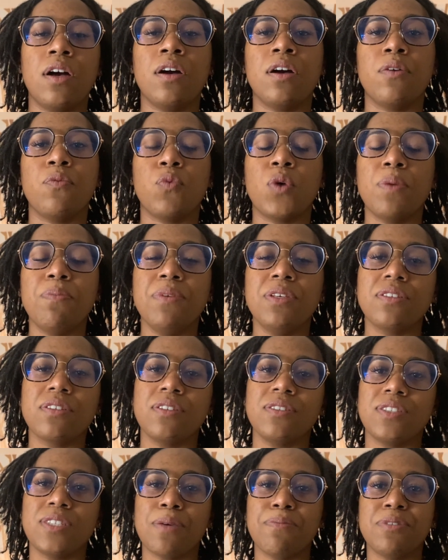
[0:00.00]
One
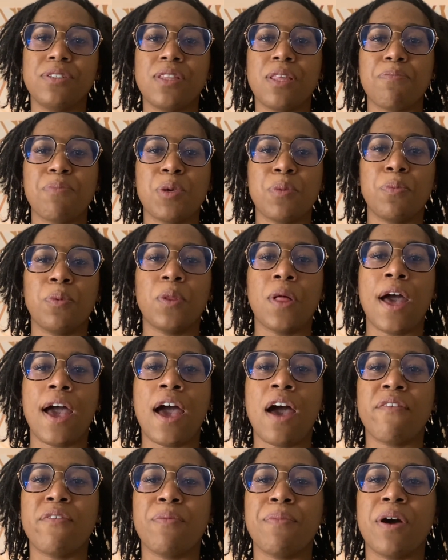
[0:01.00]
misconception that people
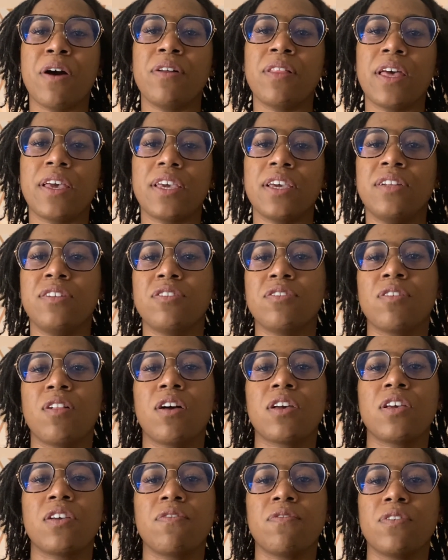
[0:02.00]
have about like
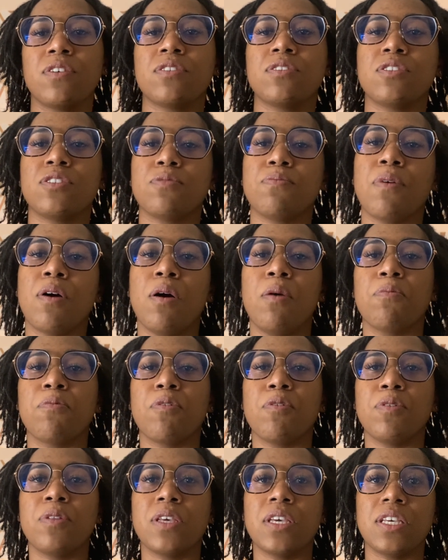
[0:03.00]
interlocking versus palm
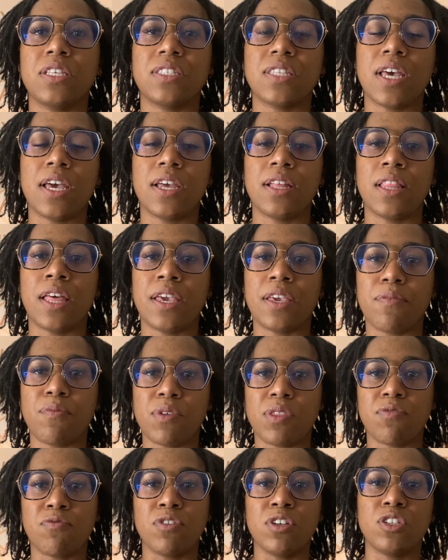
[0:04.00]
rolling is that like
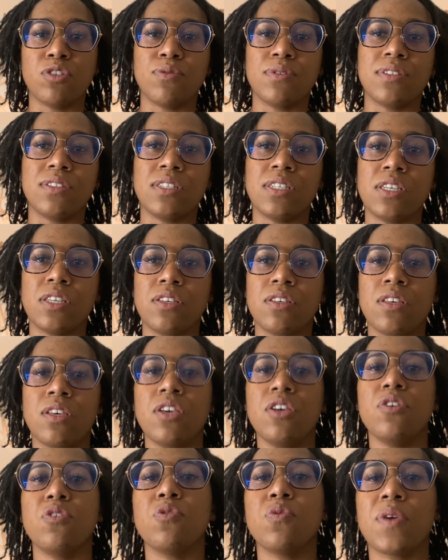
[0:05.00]
with retwisting
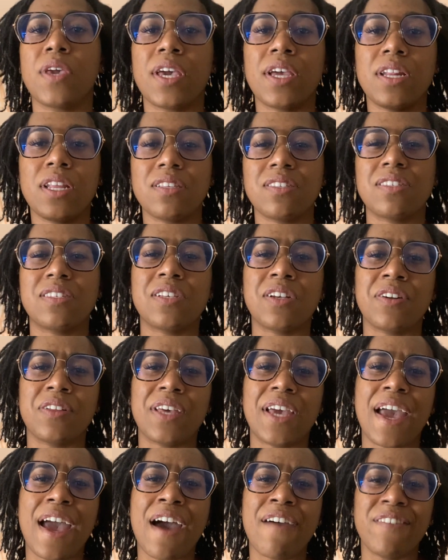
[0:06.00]
you can't necessarily
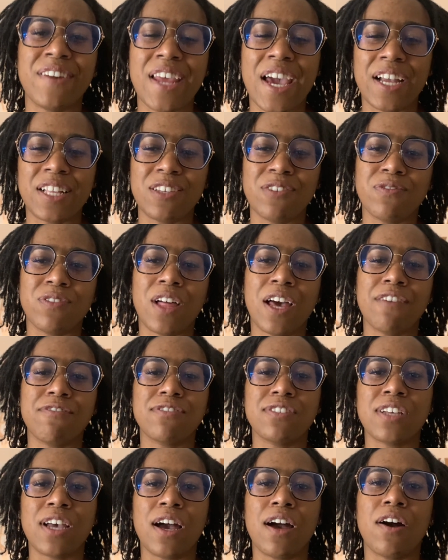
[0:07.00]
have an active
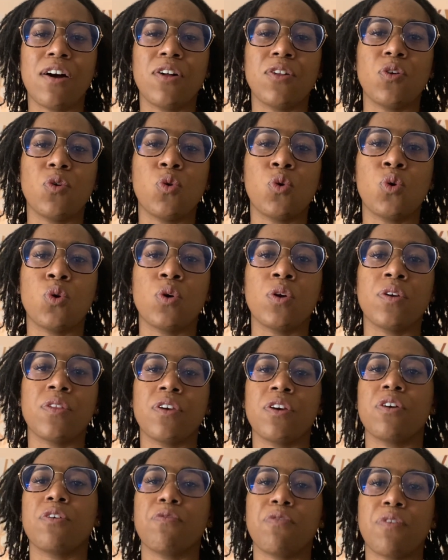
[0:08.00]
lifestyle, or
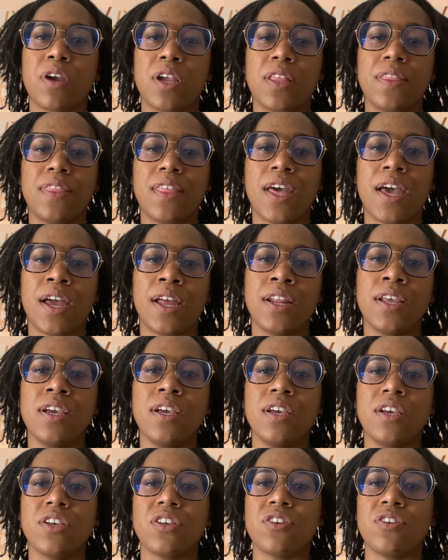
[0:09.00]
they're afraid that
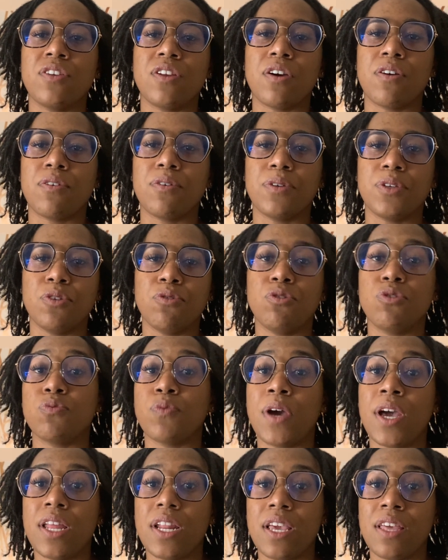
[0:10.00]
you
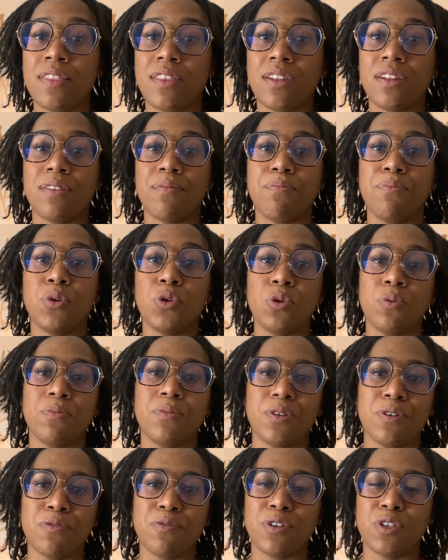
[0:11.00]
sweat and then boom,
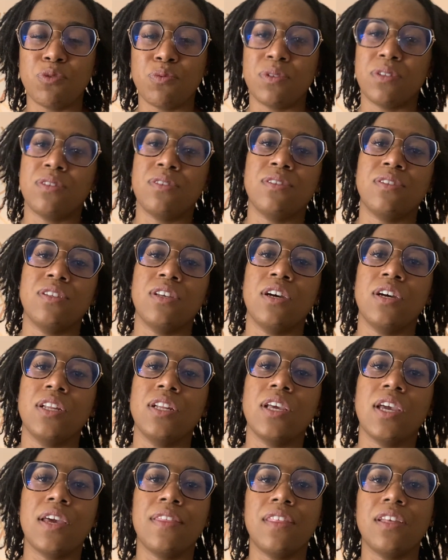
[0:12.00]
your retwist is
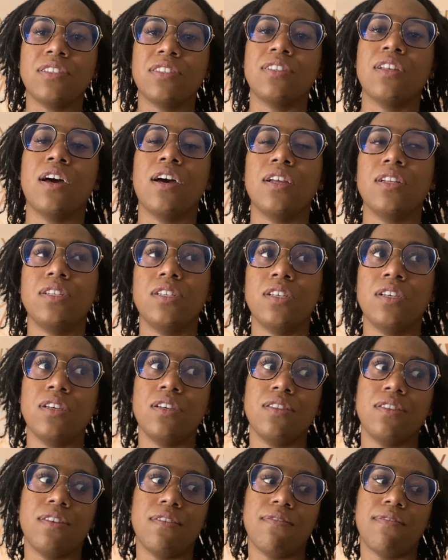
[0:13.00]
done, and that's not
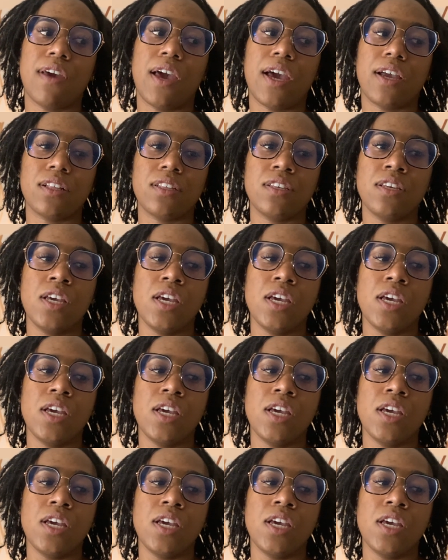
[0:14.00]
the fact.